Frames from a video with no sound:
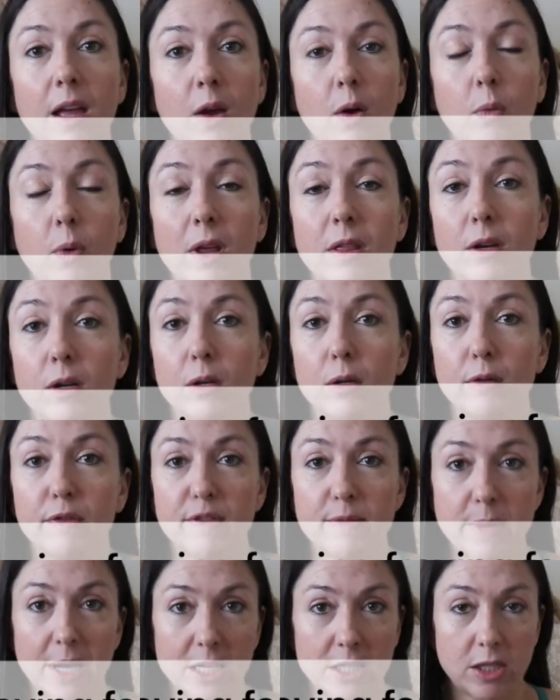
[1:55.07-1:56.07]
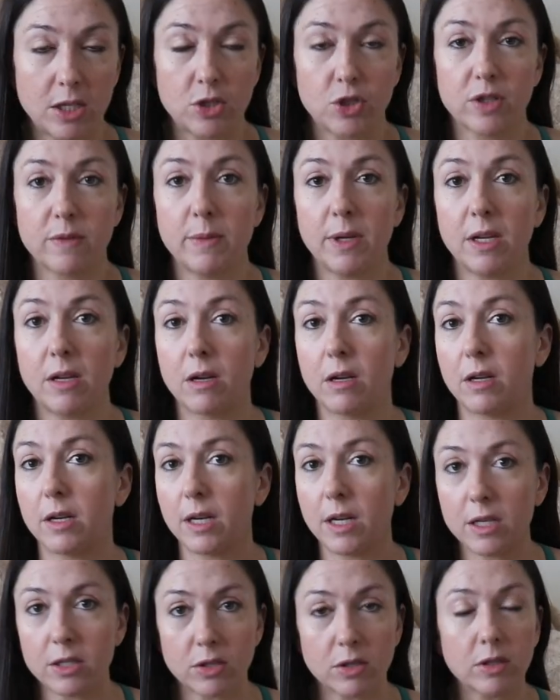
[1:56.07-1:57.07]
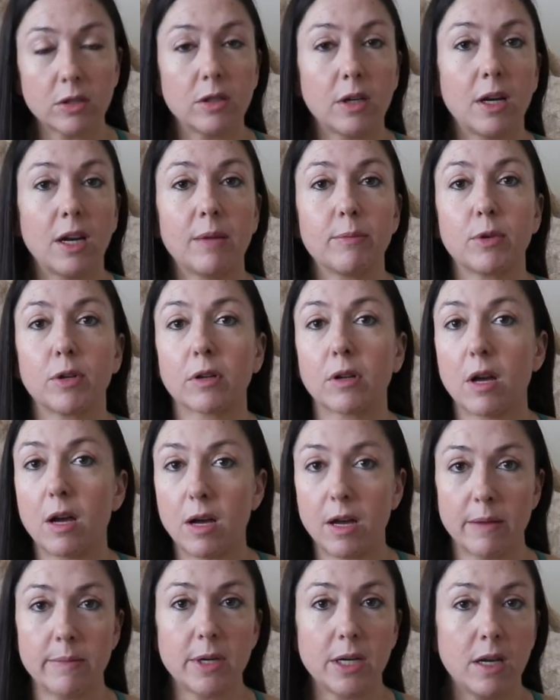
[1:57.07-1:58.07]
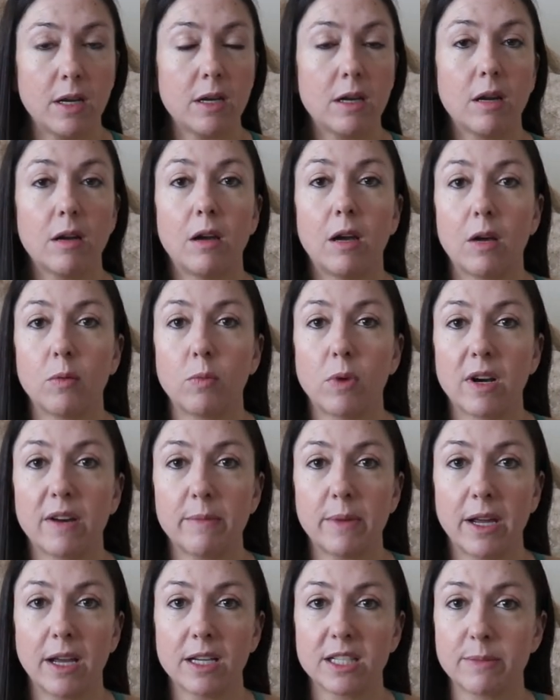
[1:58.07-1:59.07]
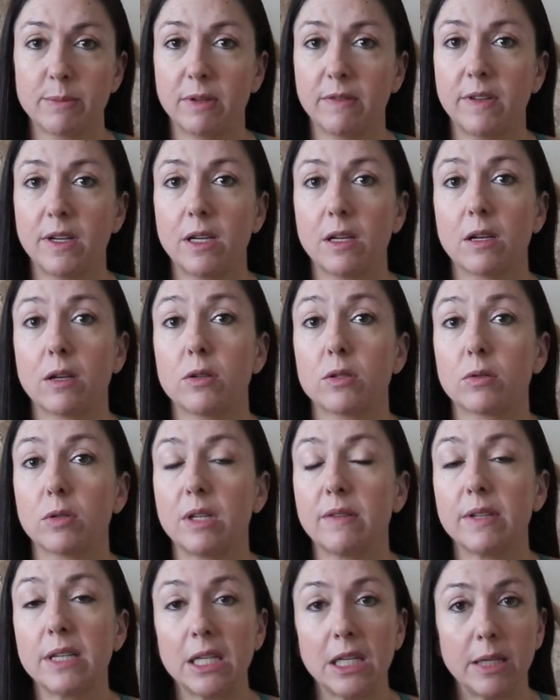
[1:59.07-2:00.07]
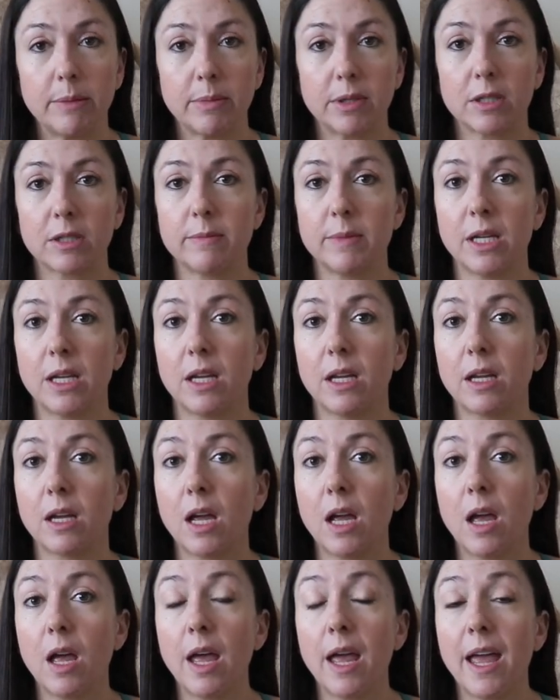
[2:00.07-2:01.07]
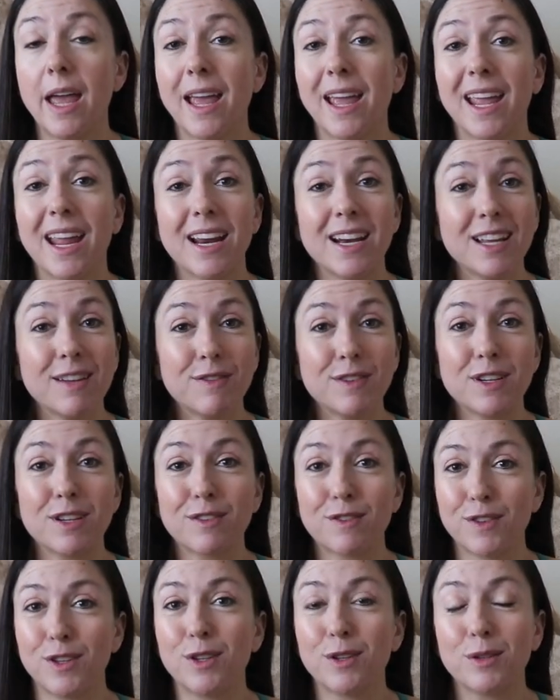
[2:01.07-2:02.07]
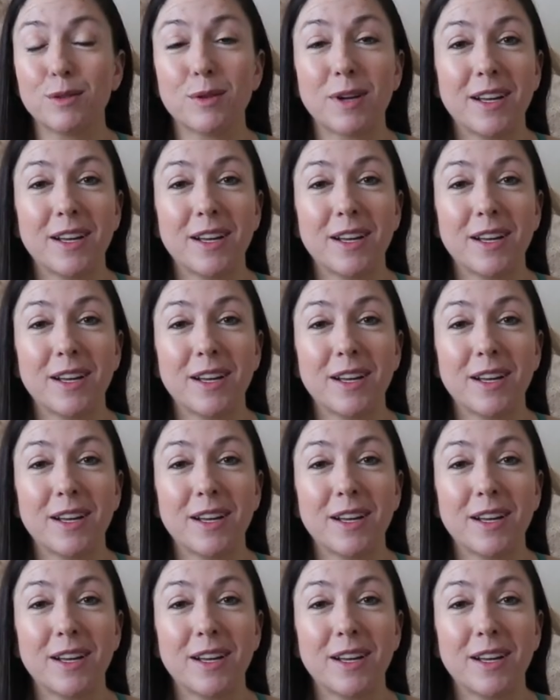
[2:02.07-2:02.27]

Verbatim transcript: whether you've messaged me on Instagram or commented on one of my eczema videos or even emailed me and even if you